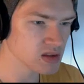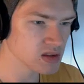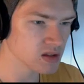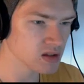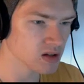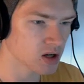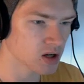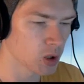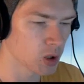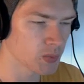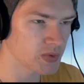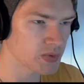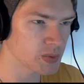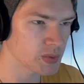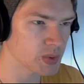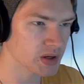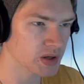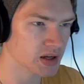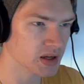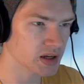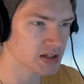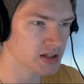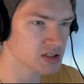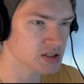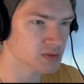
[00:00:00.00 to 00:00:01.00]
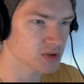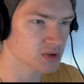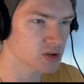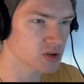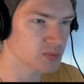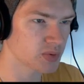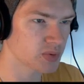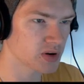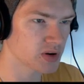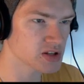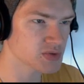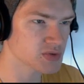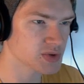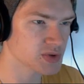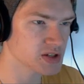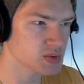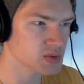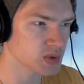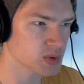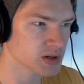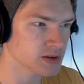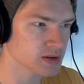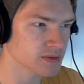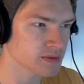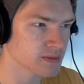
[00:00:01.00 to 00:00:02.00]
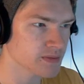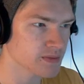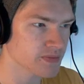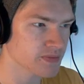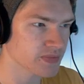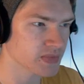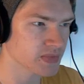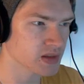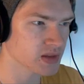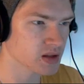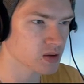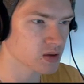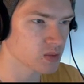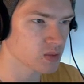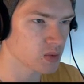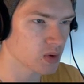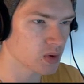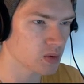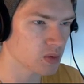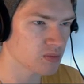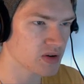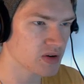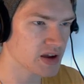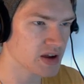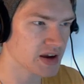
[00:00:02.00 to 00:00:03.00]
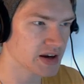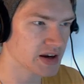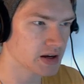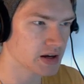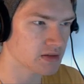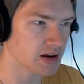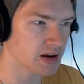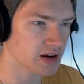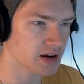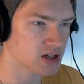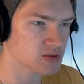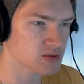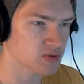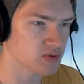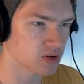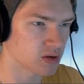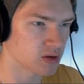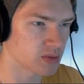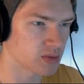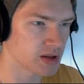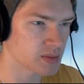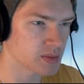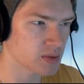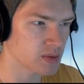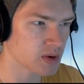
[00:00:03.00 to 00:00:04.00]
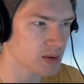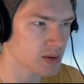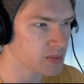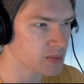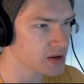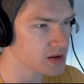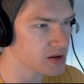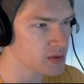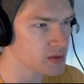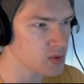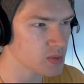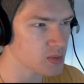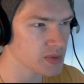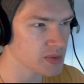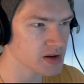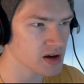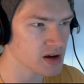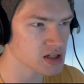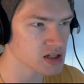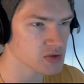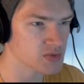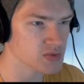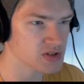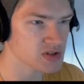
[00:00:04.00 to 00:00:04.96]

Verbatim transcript: Hopefully we can get some good points for this one. We won't break any records probably, but I mean, it would be nice if we